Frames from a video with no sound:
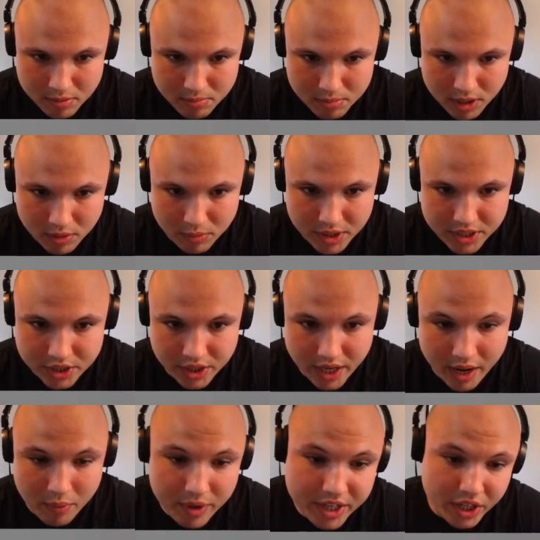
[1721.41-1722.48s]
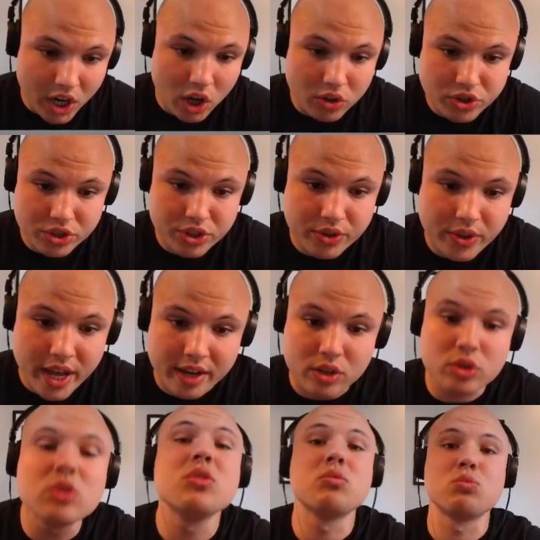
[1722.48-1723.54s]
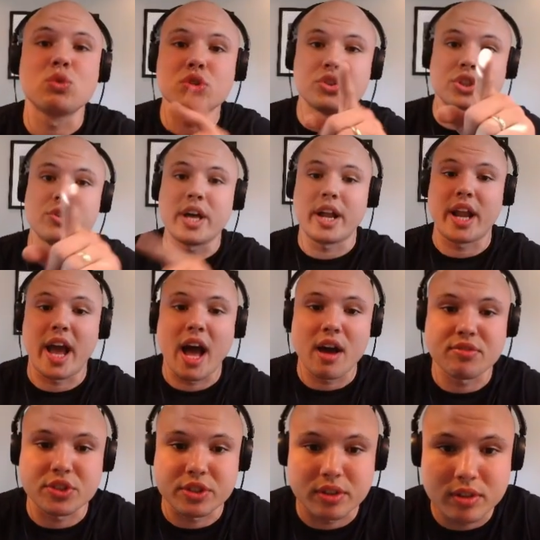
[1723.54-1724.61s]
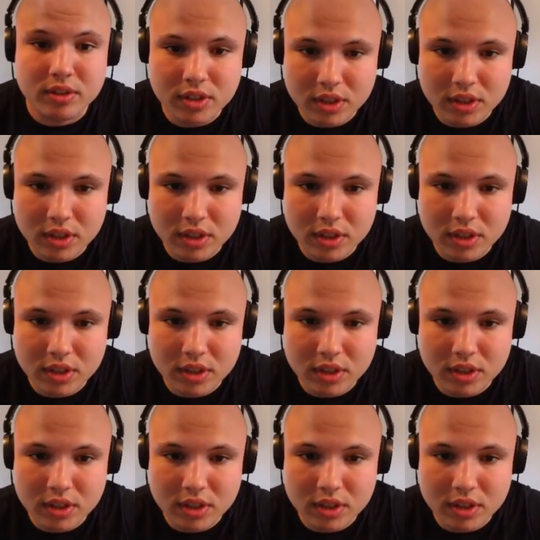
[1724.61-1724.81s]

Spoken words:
But we could also do that. We'll do that after.